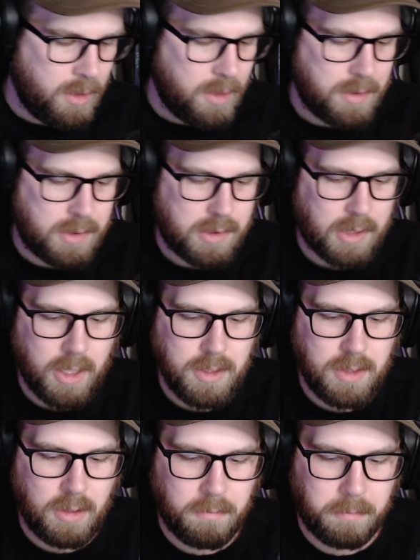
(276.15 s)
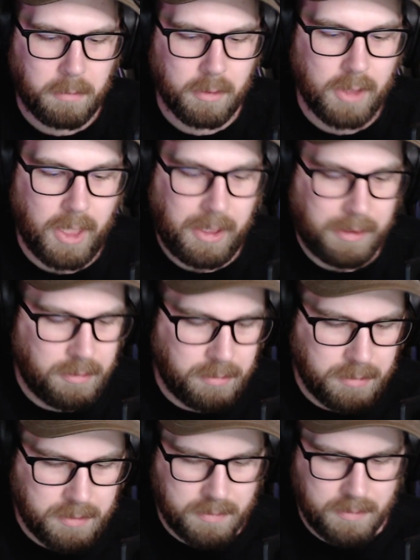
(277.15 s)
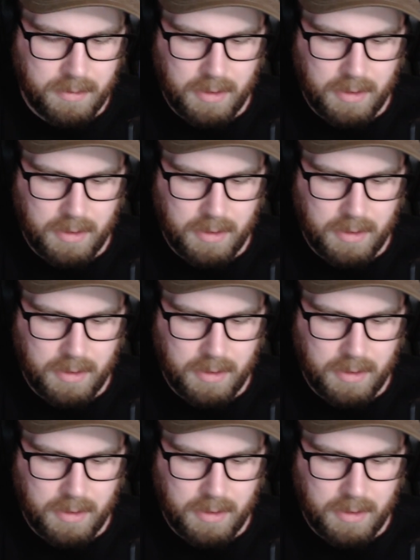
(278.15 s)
sizing for lanyards.